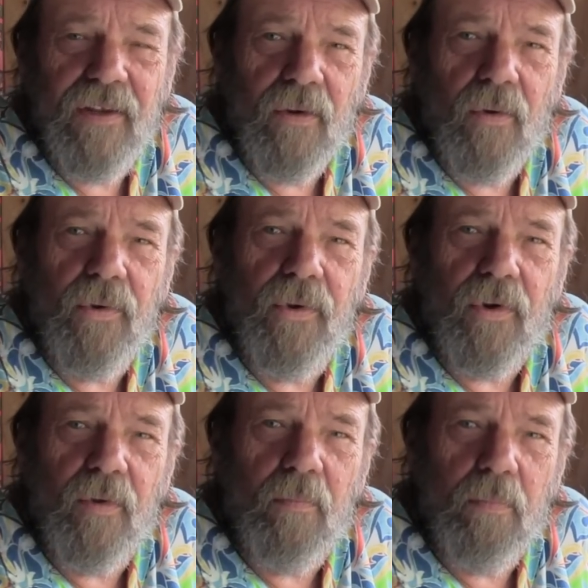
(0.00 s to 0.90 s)
you know, you
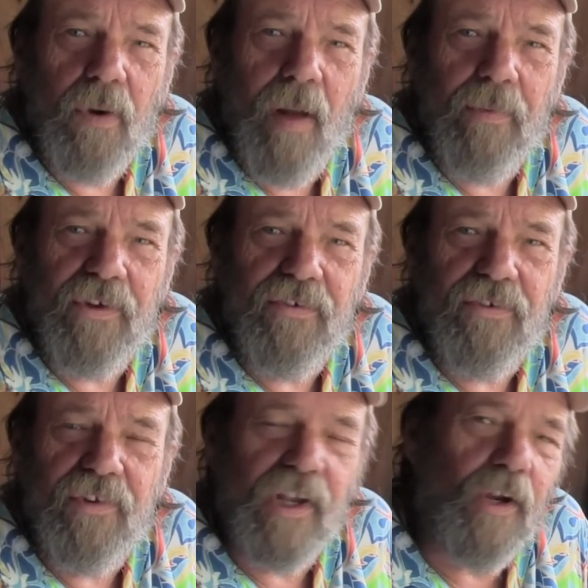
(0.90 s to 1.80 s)
could probably
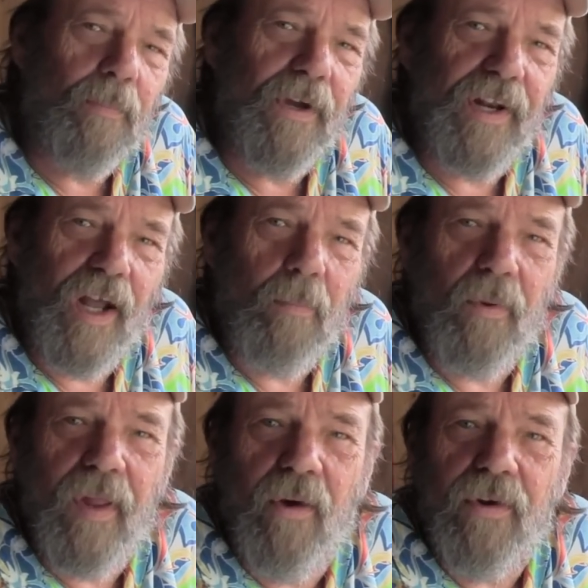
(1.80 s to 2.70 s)
stick your
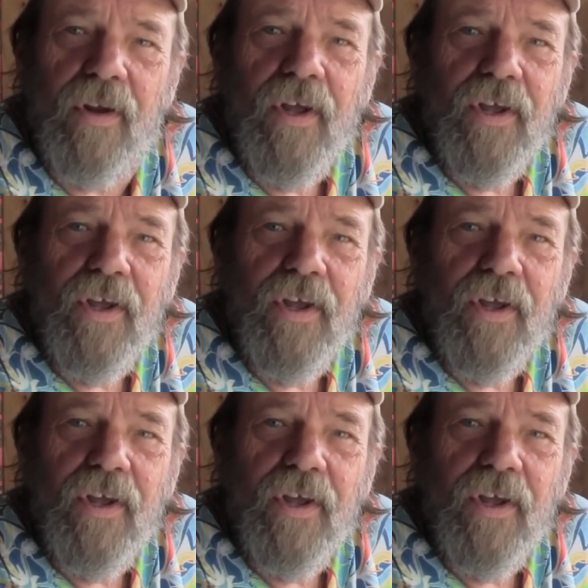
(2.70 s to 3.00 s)
pineapple out